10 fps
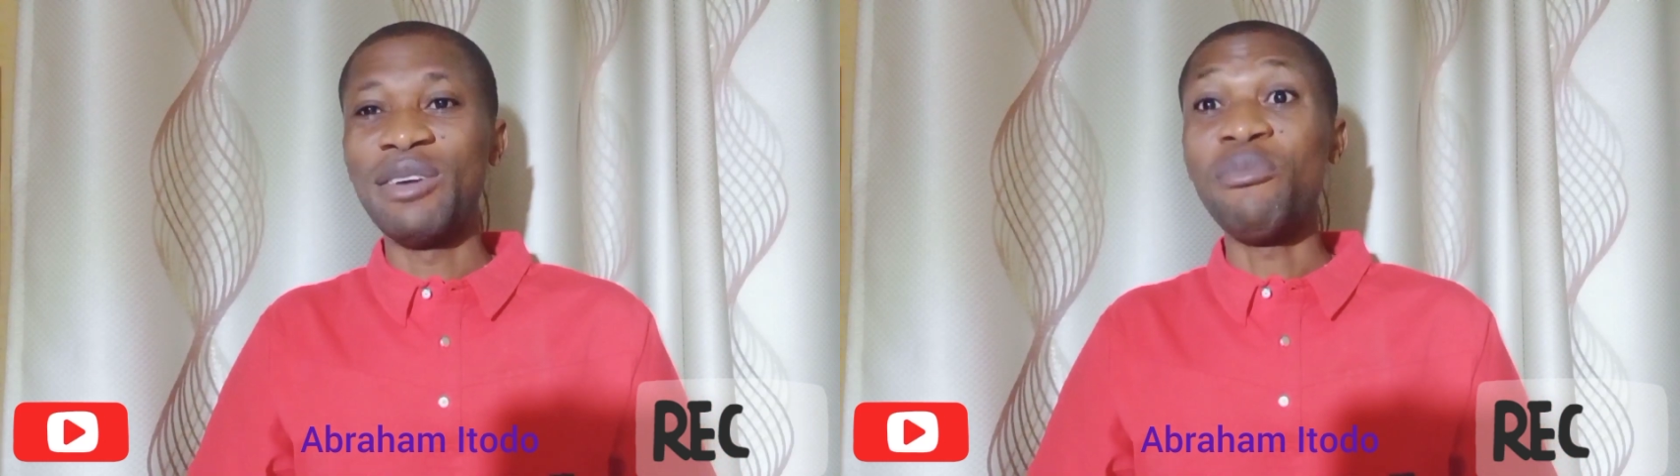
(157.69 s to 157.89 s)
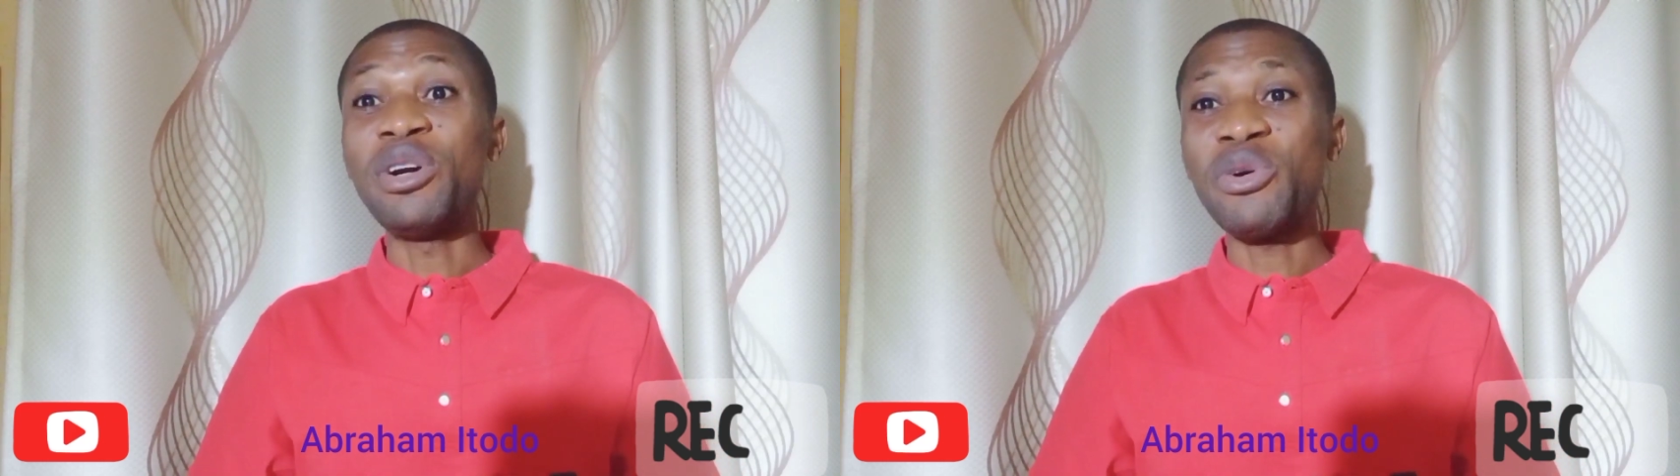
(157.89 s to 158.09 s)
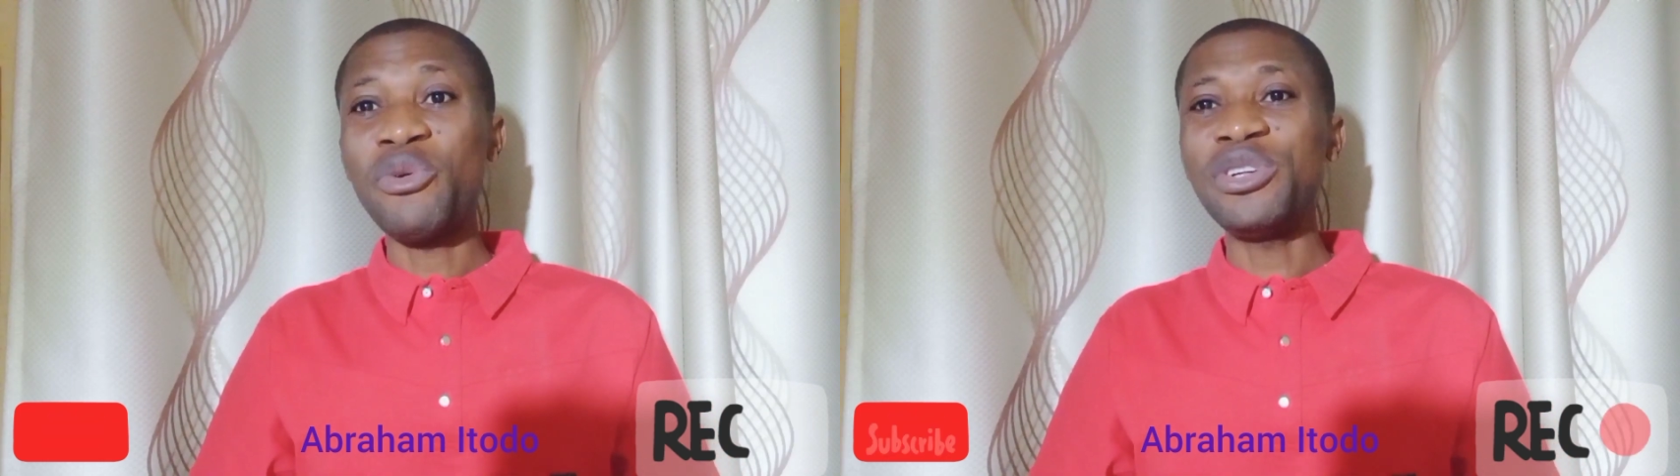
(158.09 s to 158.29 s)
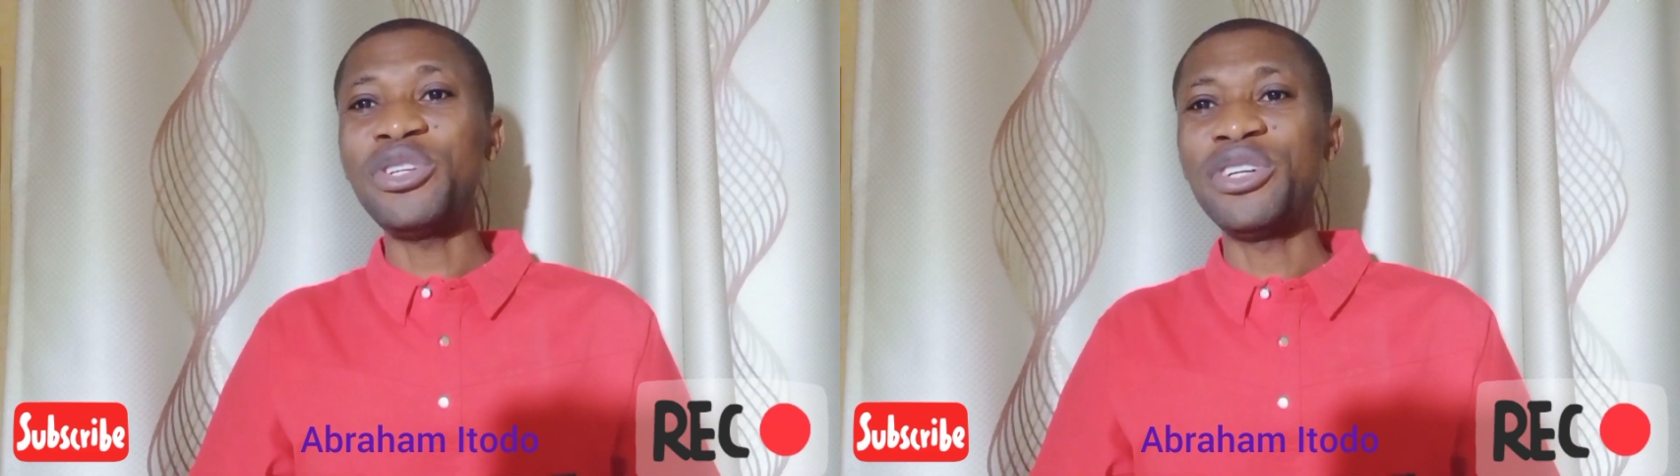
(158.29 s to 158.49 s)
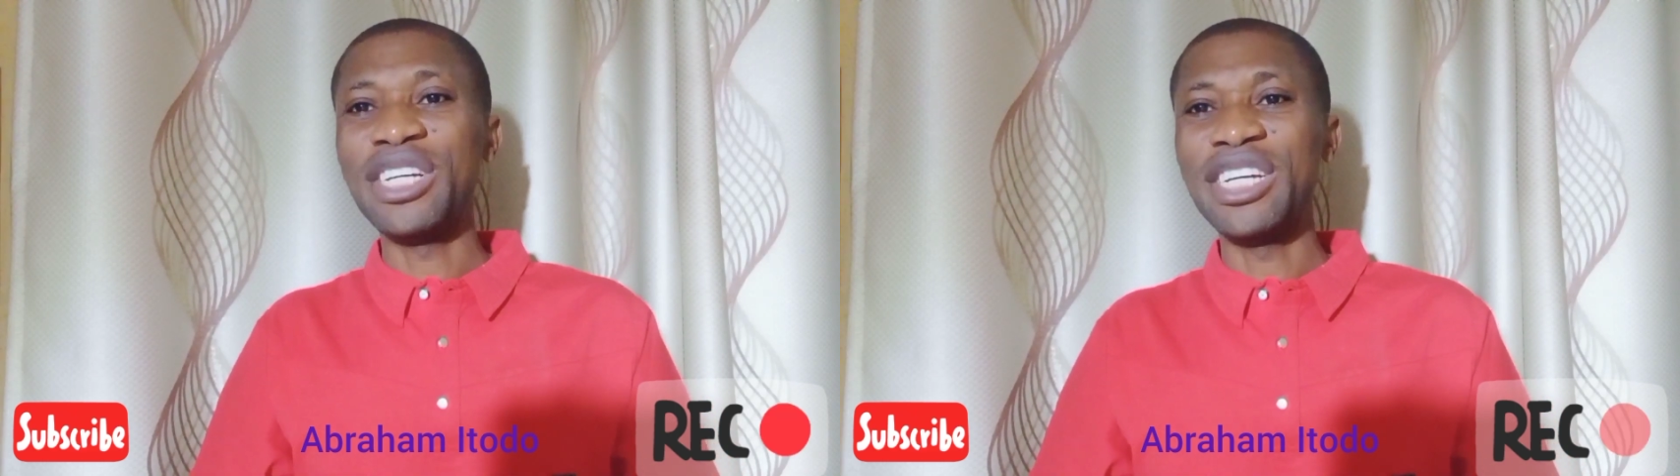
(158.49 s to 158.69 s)
but the
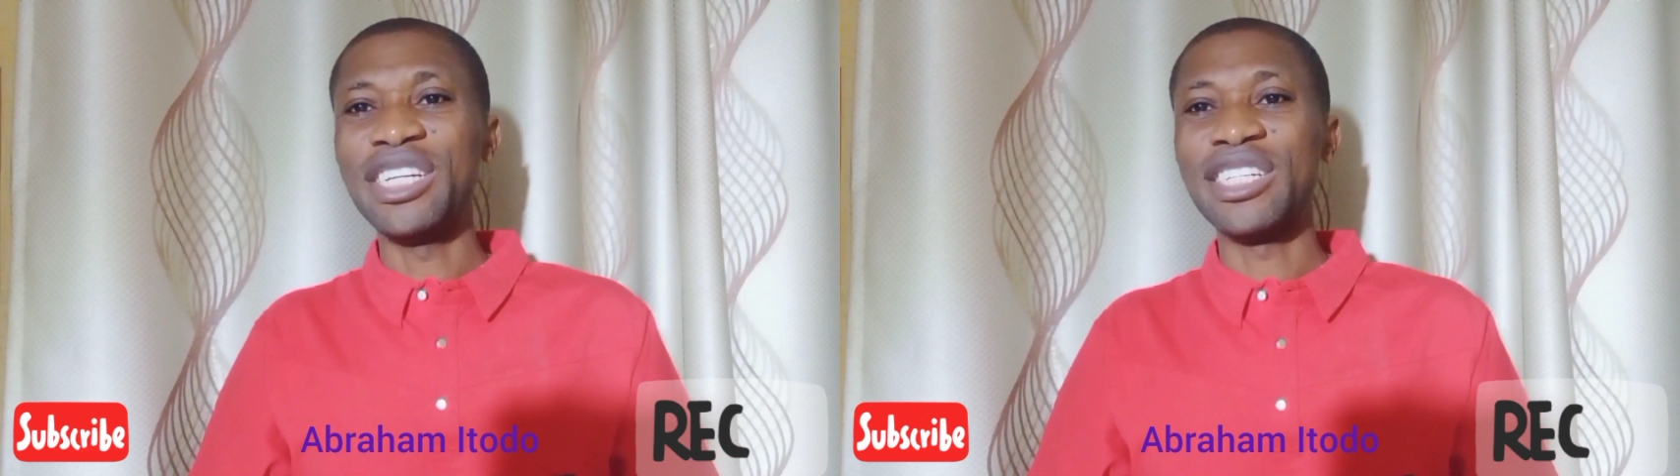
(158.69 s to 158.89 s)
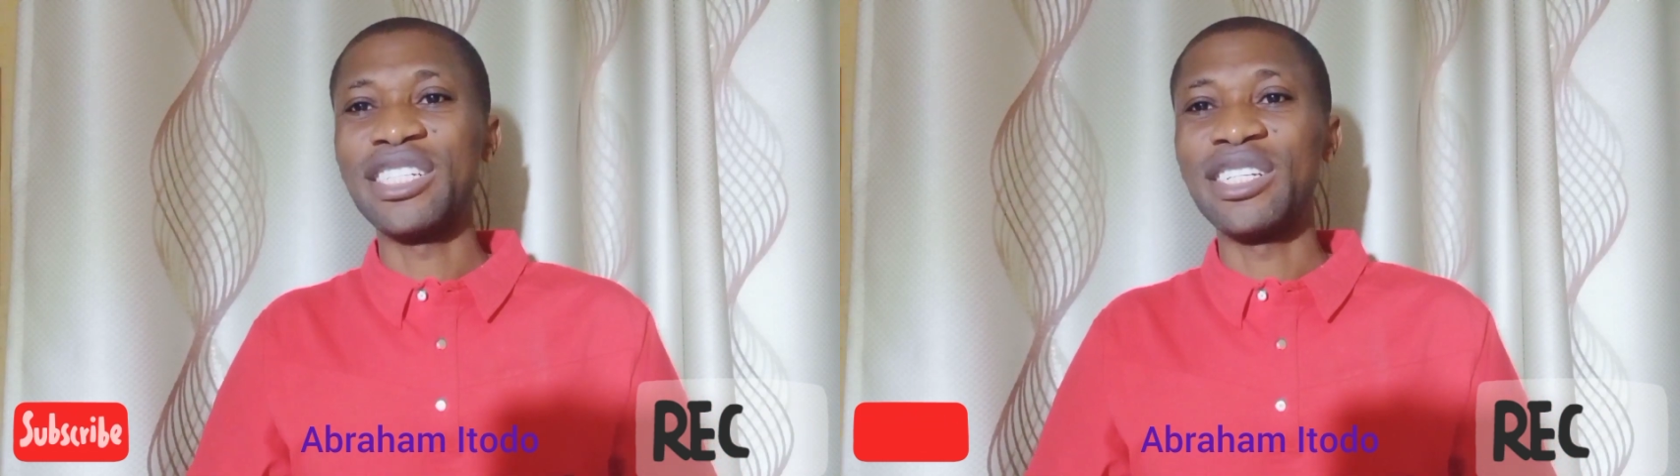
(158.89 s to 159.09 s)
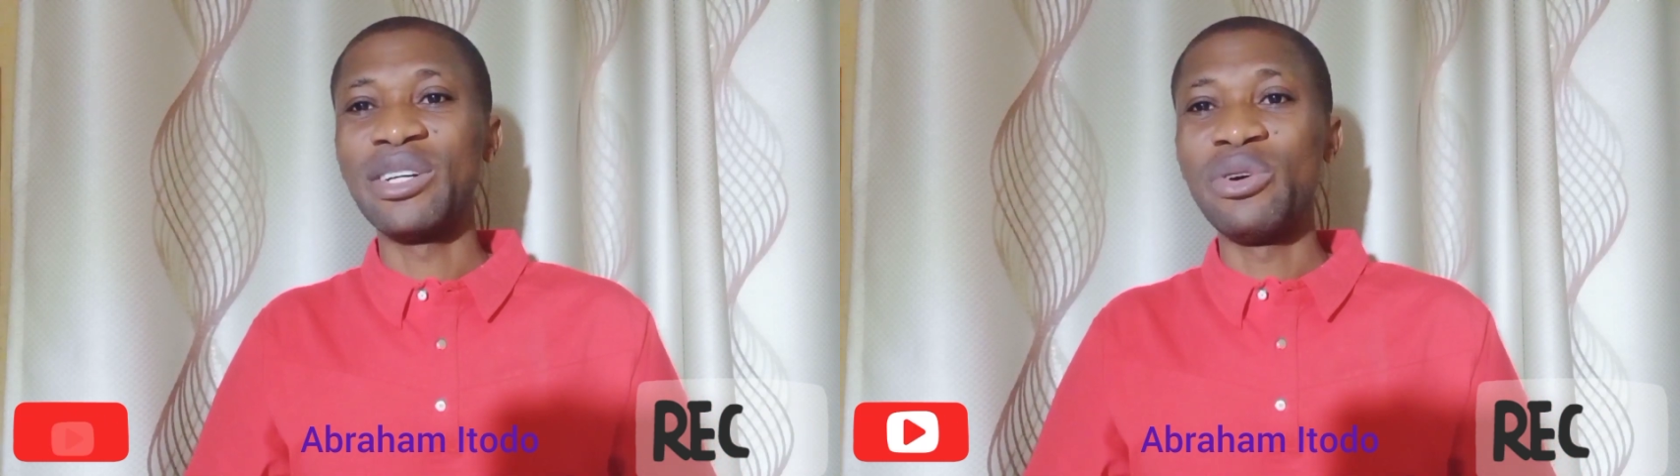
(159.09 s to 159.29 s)
question is,